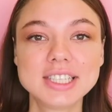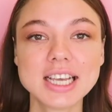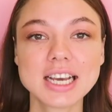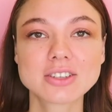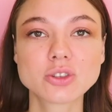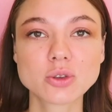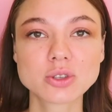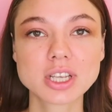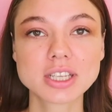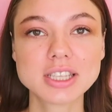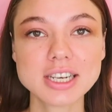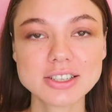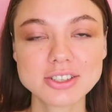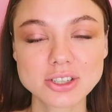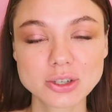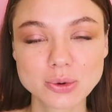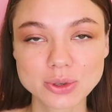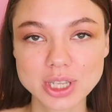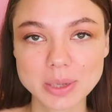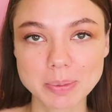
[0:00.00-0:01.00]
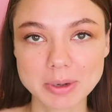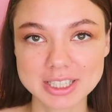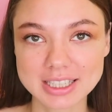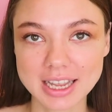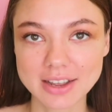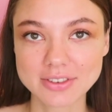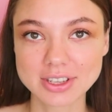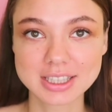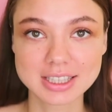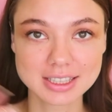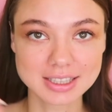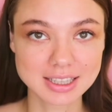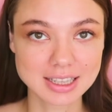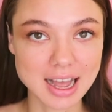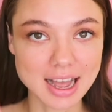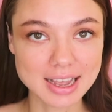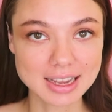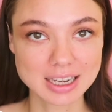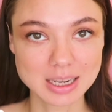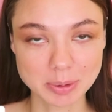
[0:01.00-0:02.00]
If you click like and subscribe my
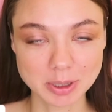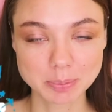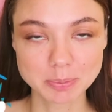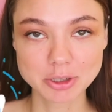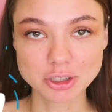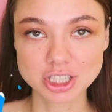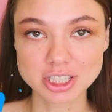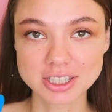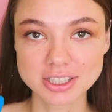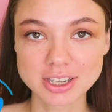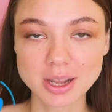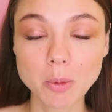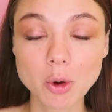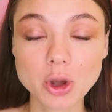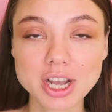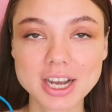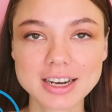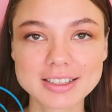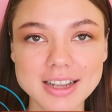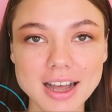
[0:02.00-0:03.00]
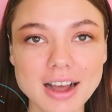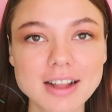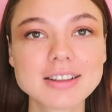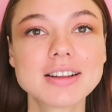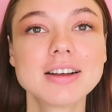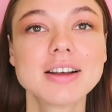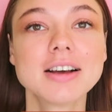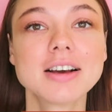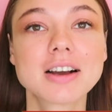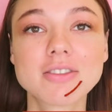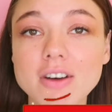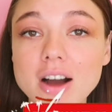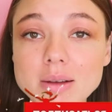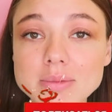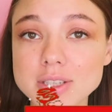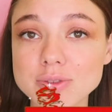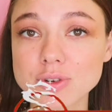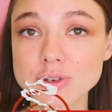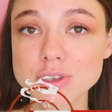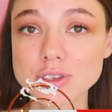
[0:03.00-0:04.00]
channel in 3 seconds, pregnant
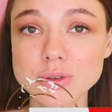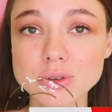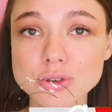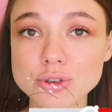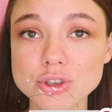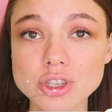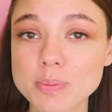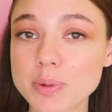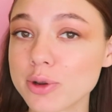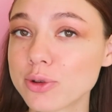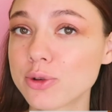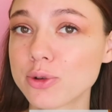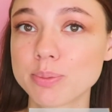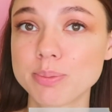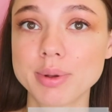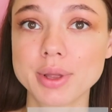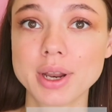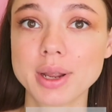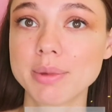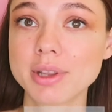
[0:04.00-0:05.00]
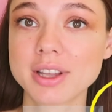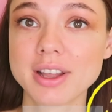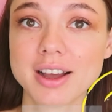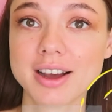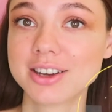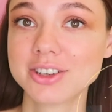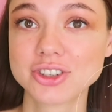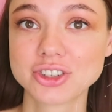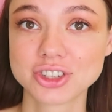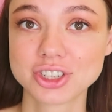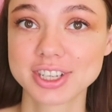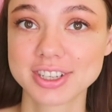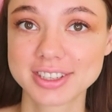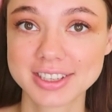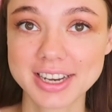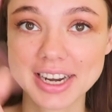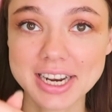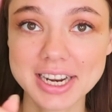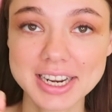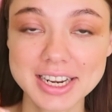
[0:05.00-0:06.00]
Angela won't come for you
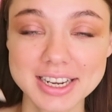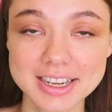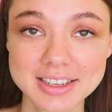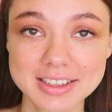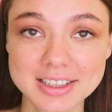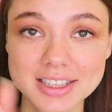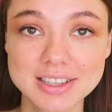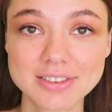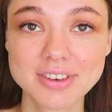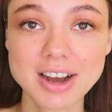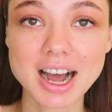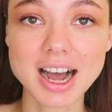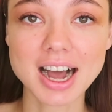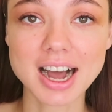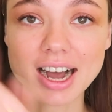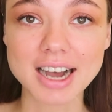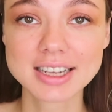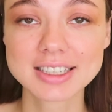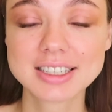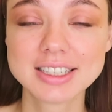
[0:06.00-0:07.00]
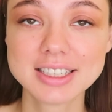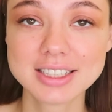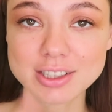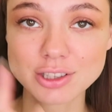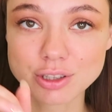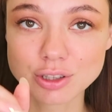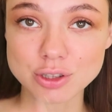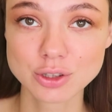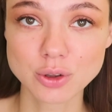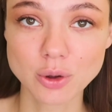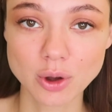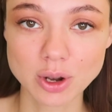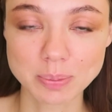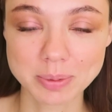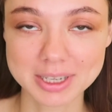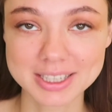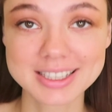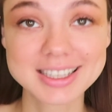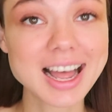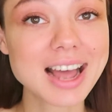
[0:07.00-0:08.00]
tonight. Three, two, one,
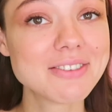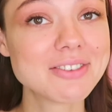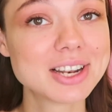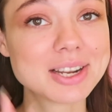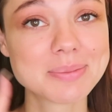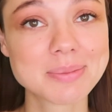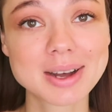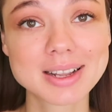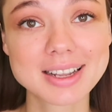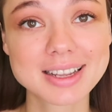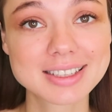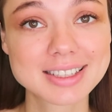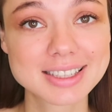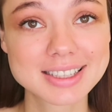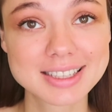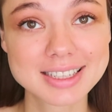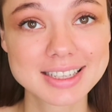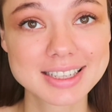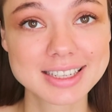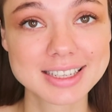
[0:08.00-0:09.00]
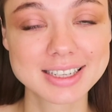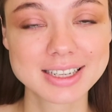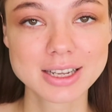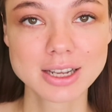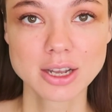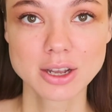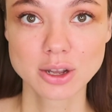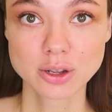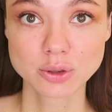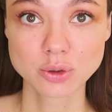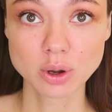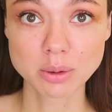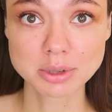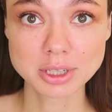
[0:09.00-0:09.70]
zero. Thank you so much if you did it.